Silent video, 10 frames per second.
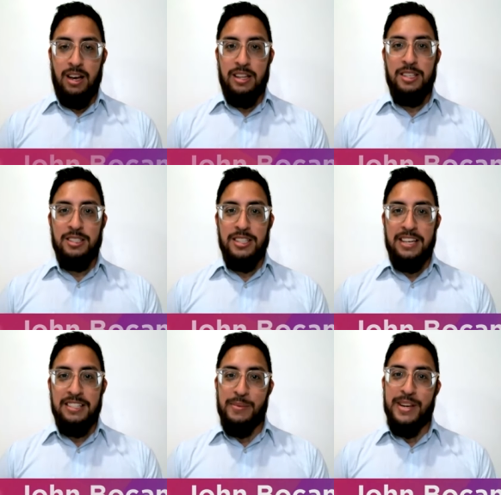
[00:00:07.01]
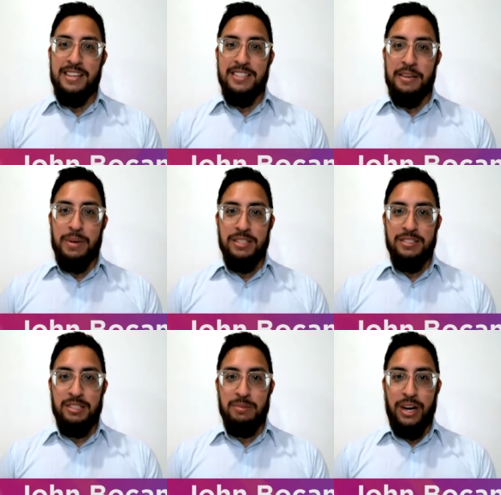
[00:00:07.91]
This is KCBD's e
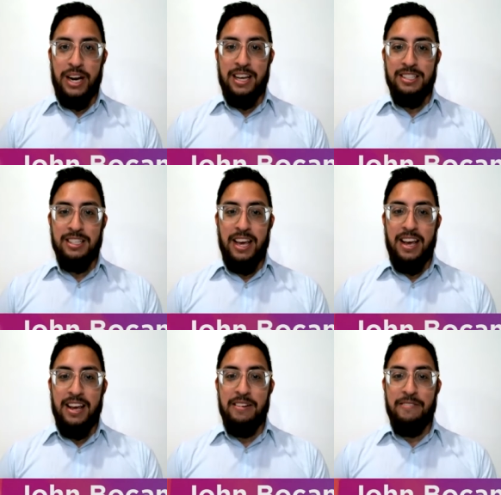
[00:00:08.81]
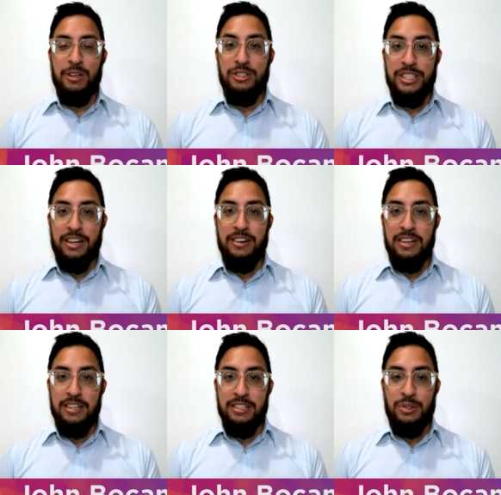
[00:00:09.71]
Business Break, and today Phil
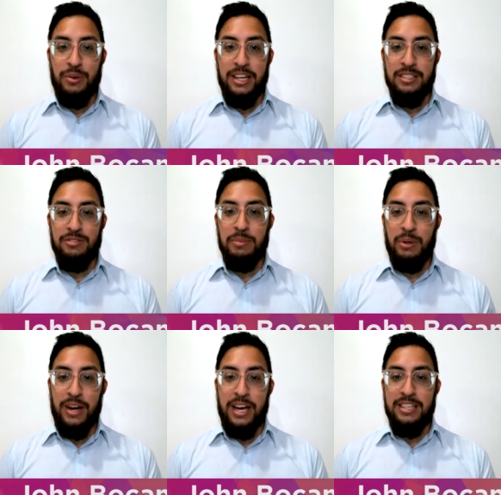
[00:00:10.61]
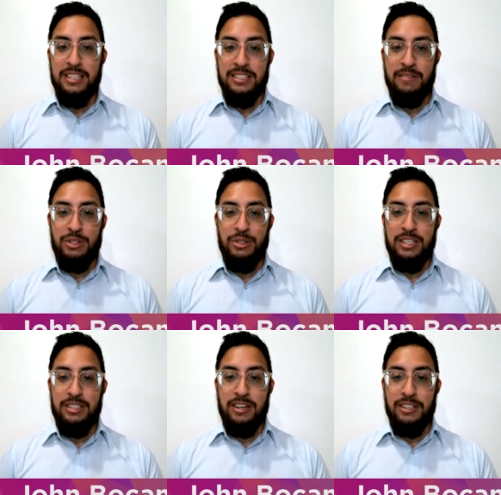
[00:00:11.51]
Sheridan is joining us from the ranch at Dove Tree
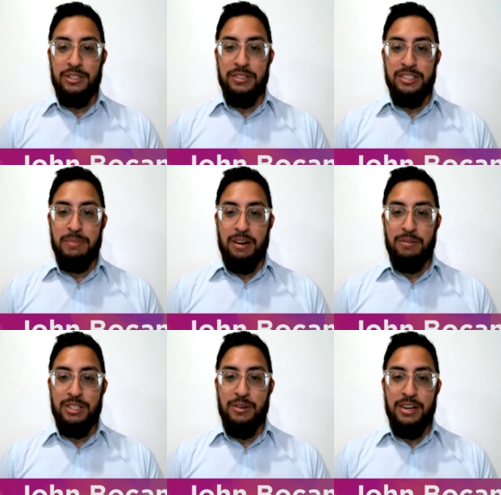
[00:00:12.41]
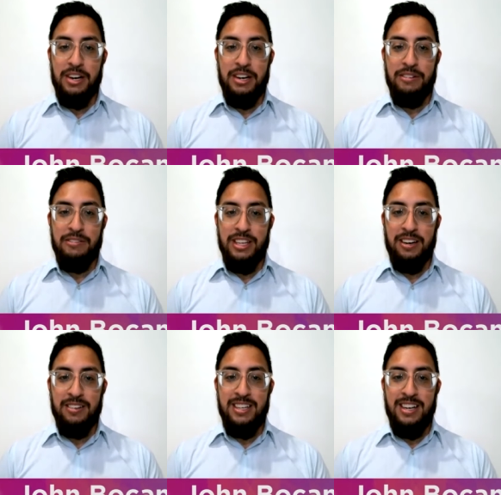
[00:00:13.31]
to talk to us about what's going on over
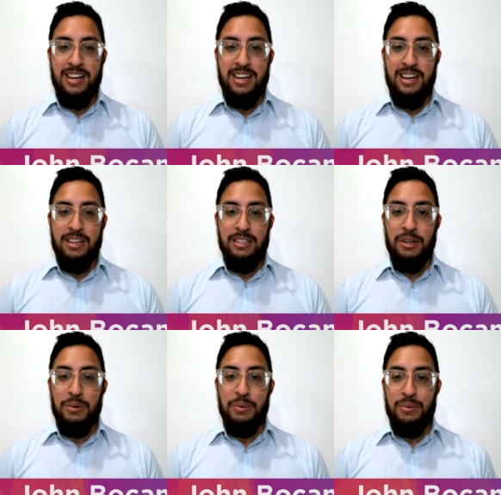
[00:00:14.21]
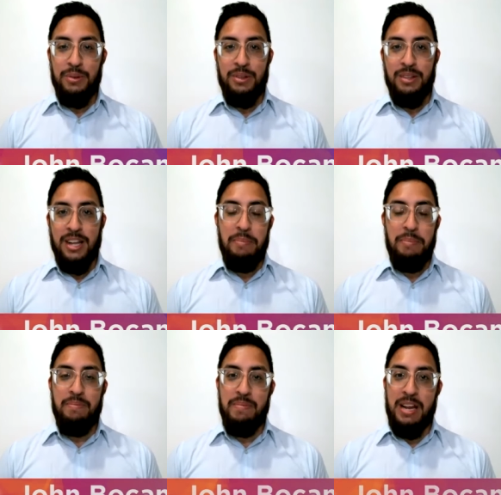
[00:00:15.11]
there. So, not
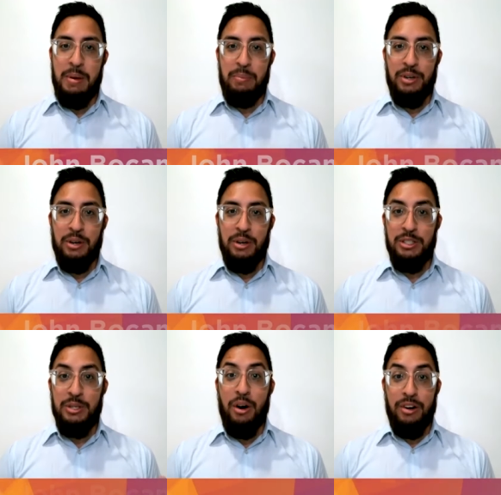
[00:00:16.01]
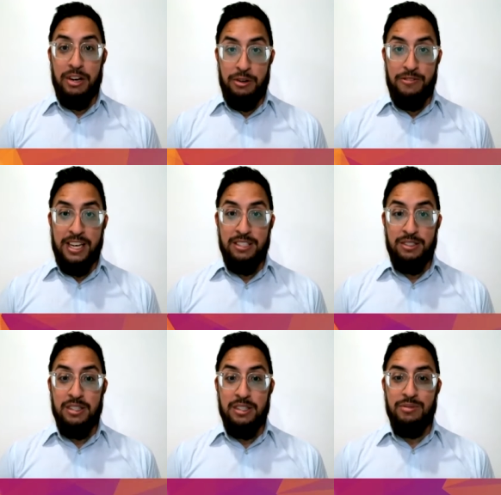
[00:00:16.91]
p- many people know this. You are a new
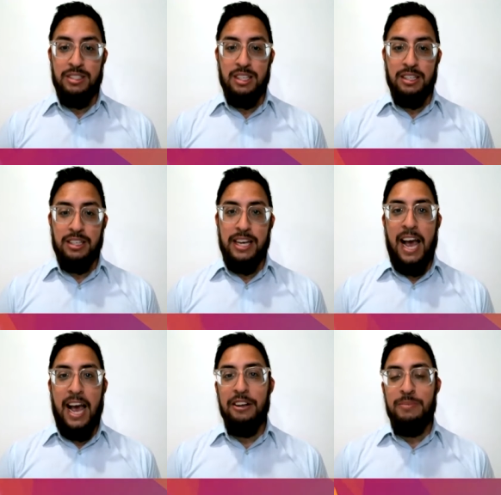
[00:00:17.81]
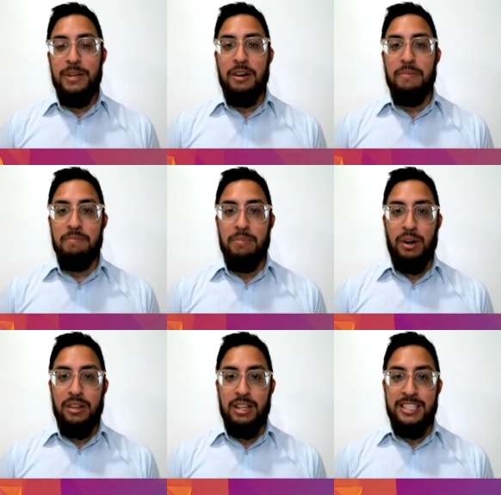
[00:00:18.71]
face to this facility. How did you become
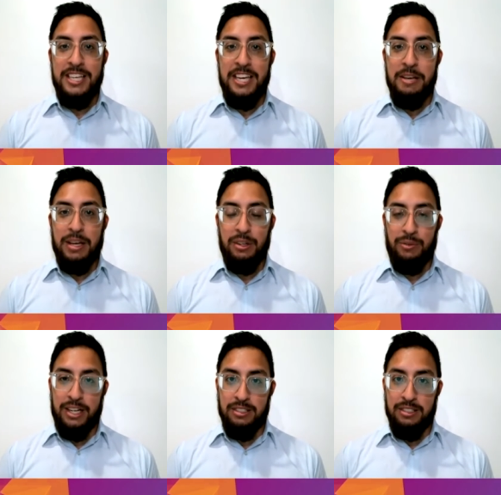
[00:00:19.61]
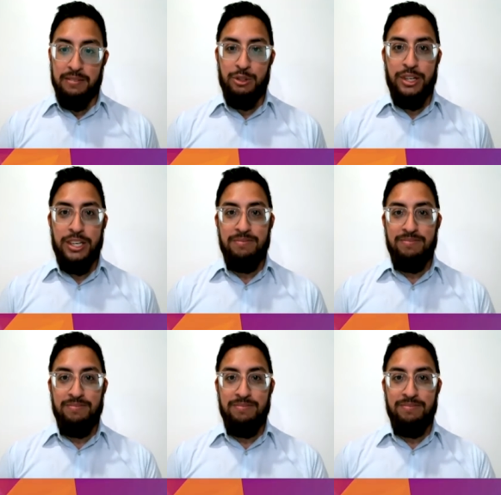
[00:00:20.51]
part of the team at the ranch at Dove Tree?